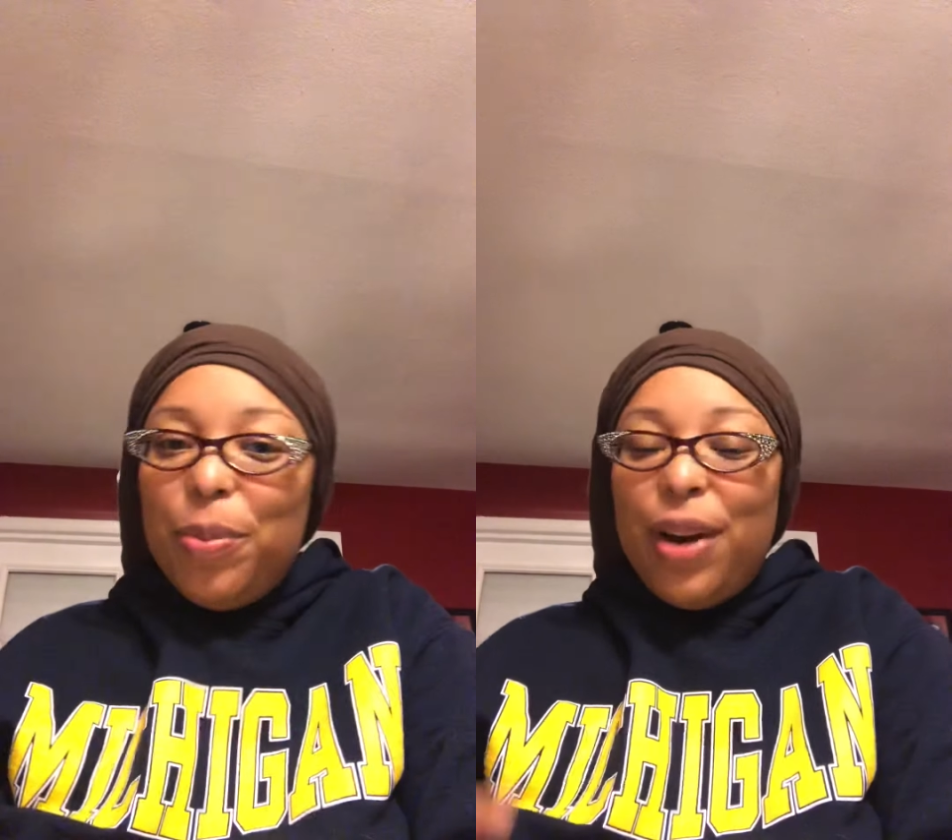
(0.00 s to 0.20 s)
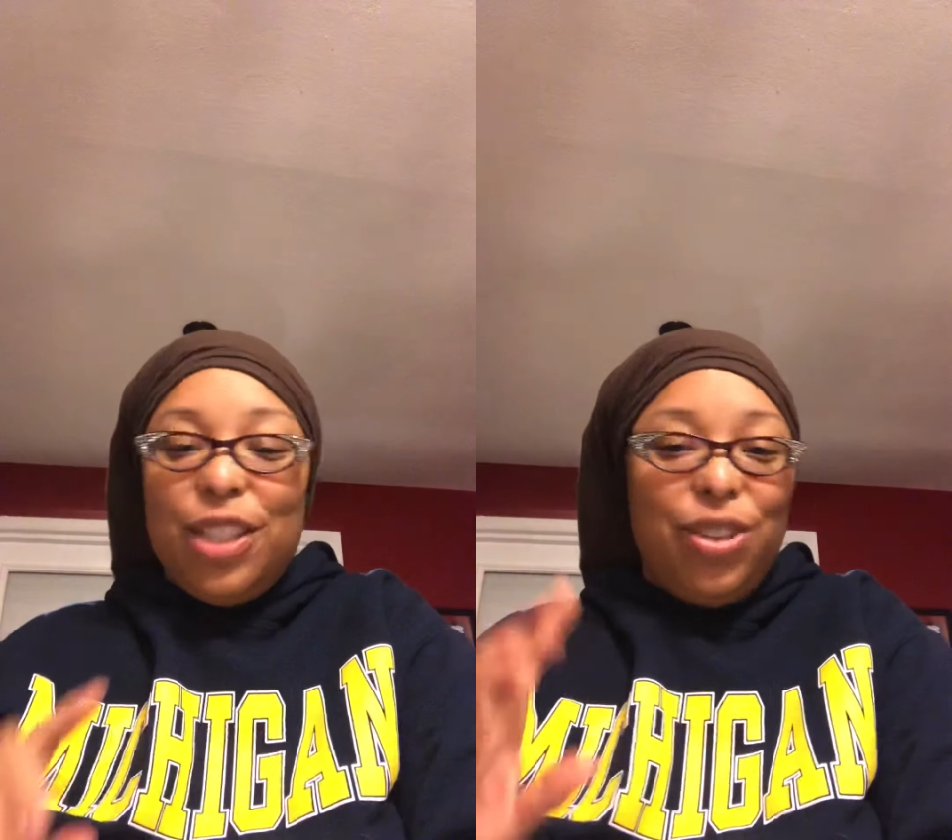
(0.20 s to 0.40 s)

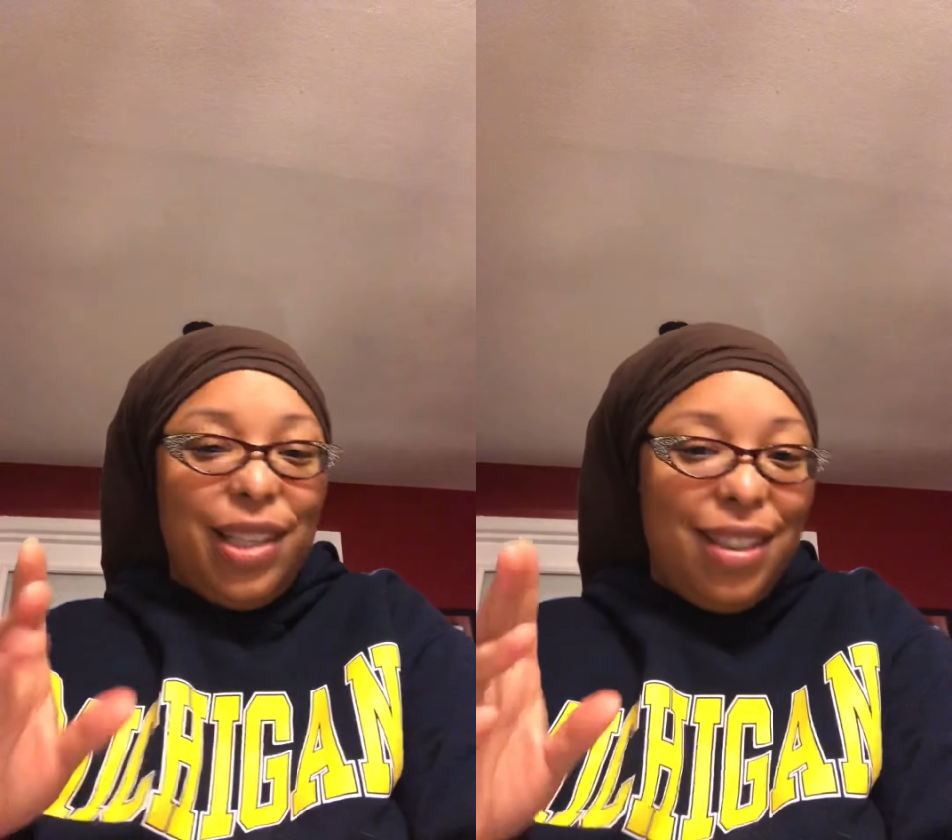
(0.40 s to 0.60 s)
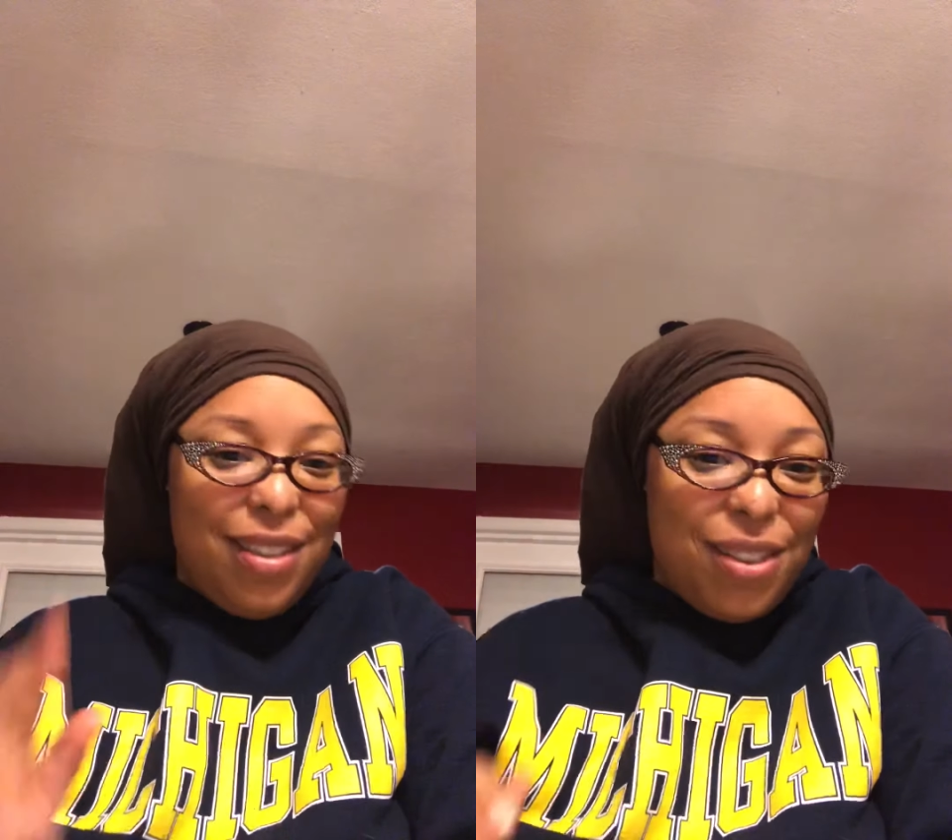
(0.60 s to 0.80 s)
I try not
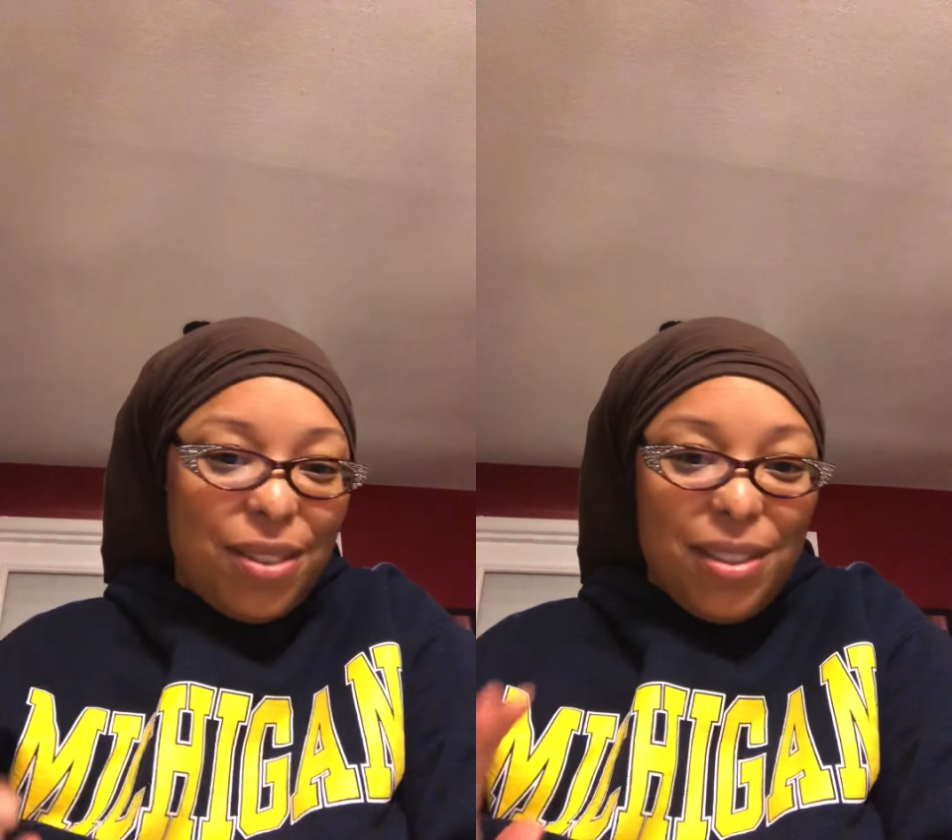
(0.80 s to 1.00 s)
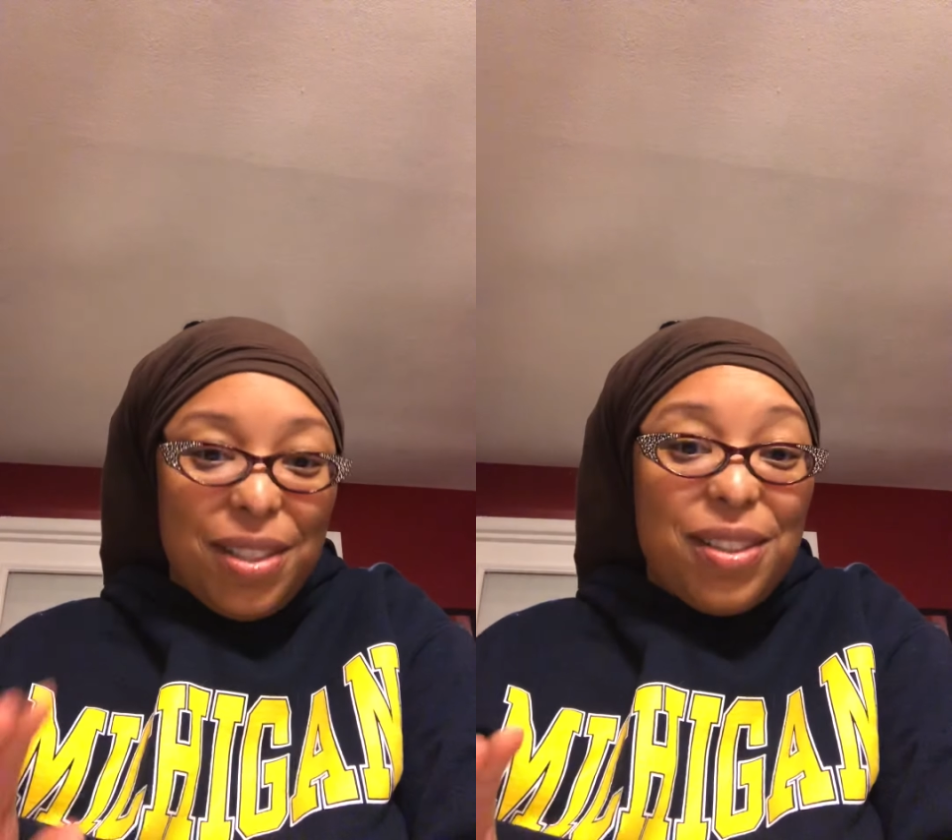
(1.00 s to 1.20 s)
to
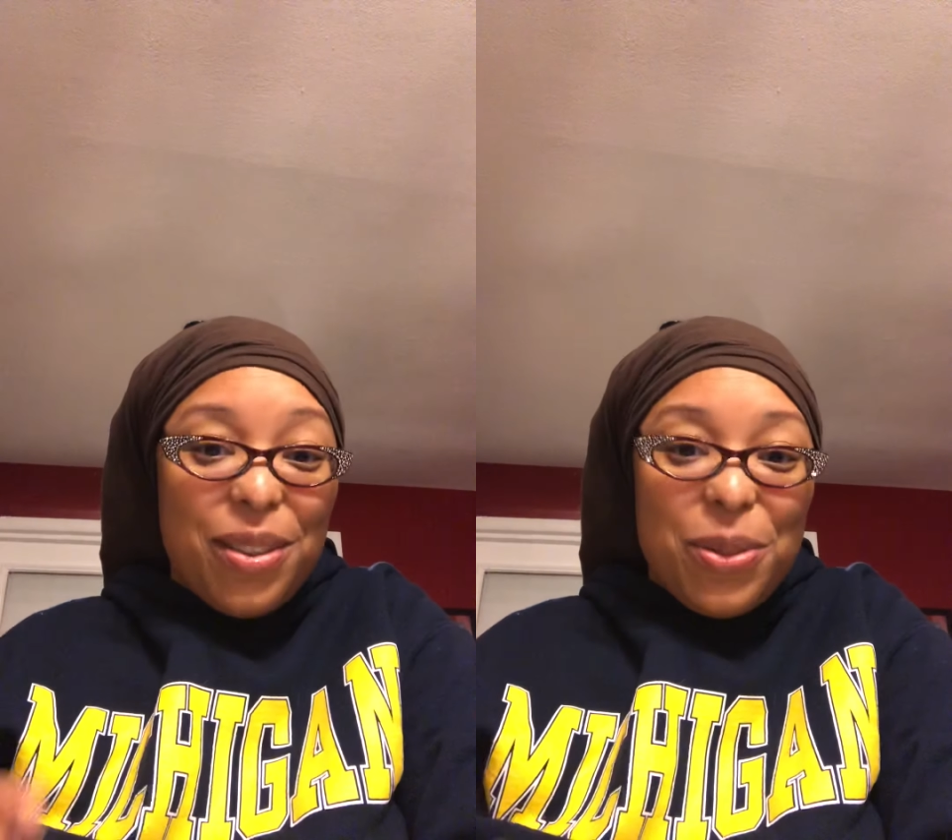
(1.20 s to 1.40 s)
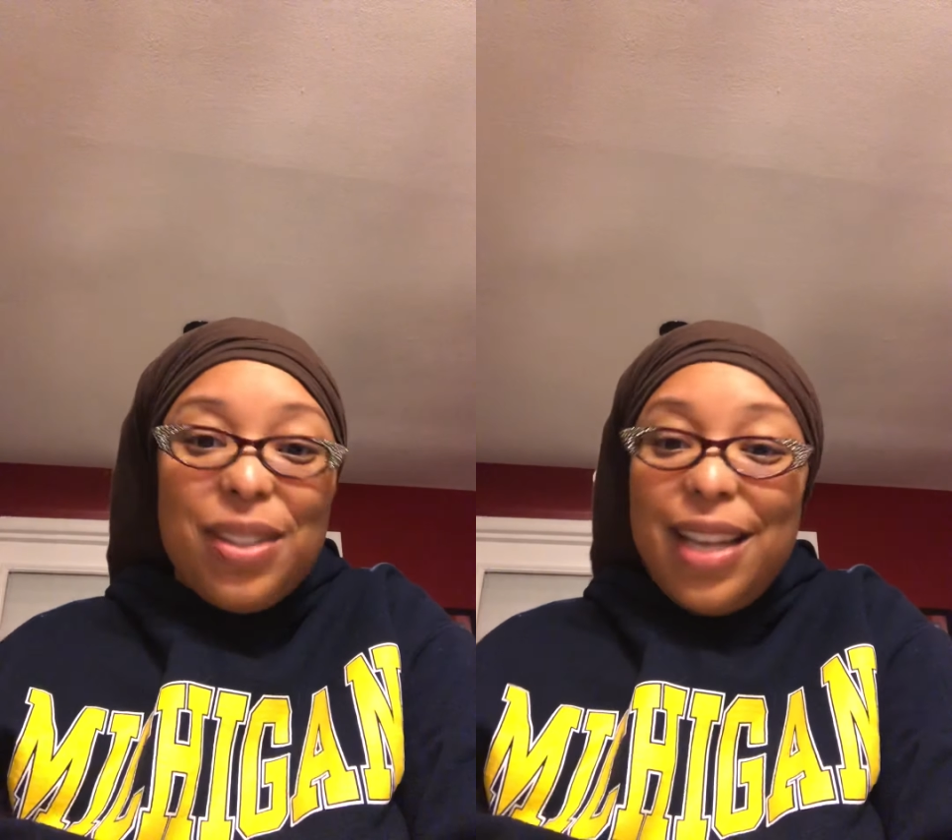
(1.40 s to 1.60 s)

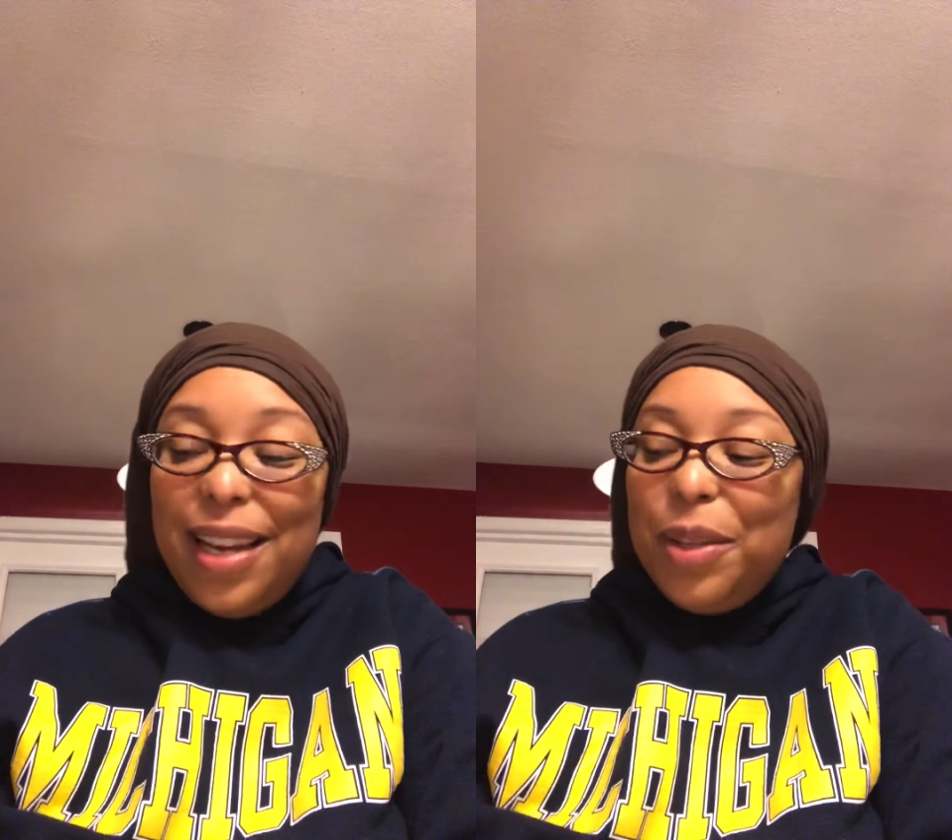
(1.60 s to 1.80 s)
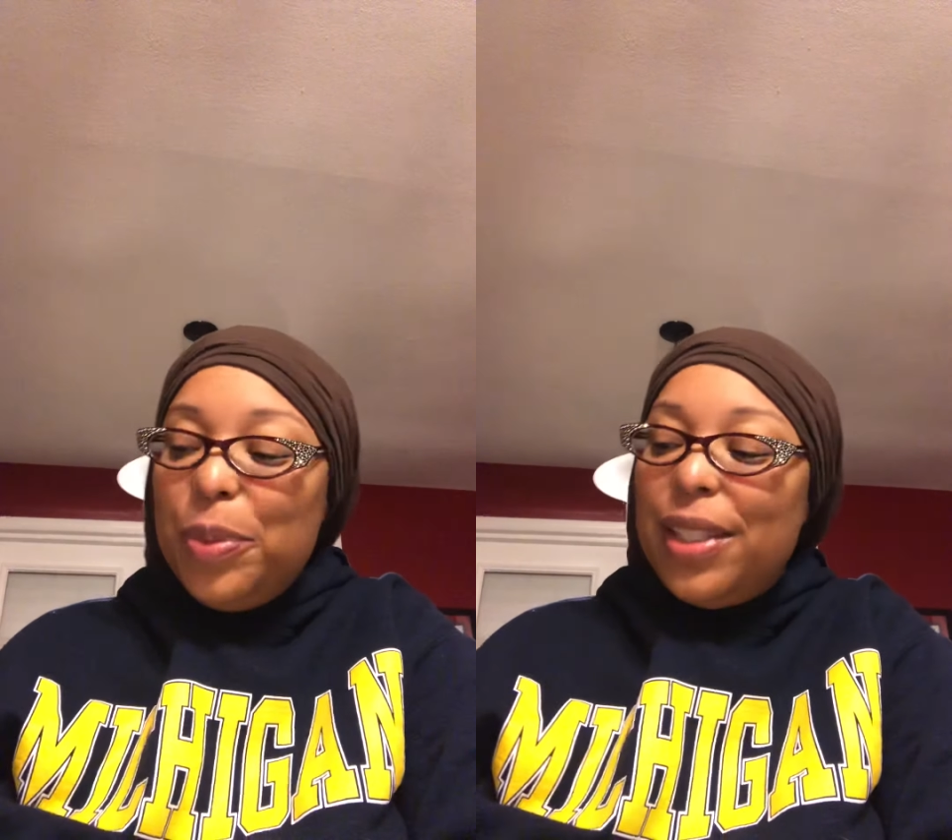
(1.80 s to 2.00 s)
disclose
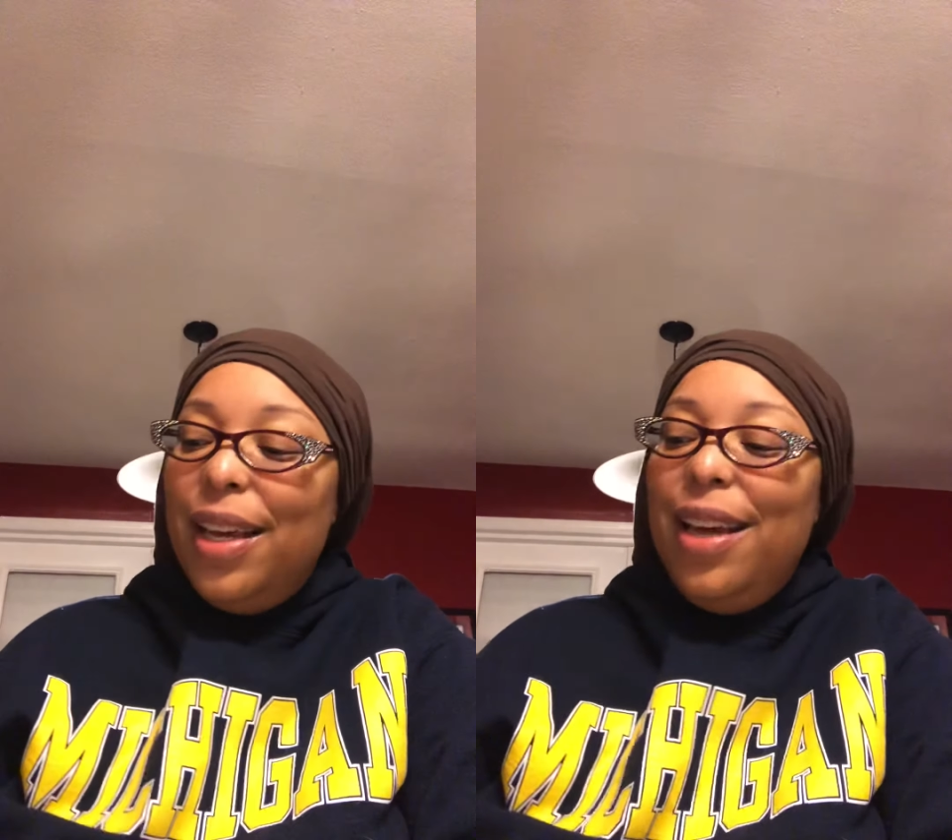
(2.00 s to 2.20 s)
names.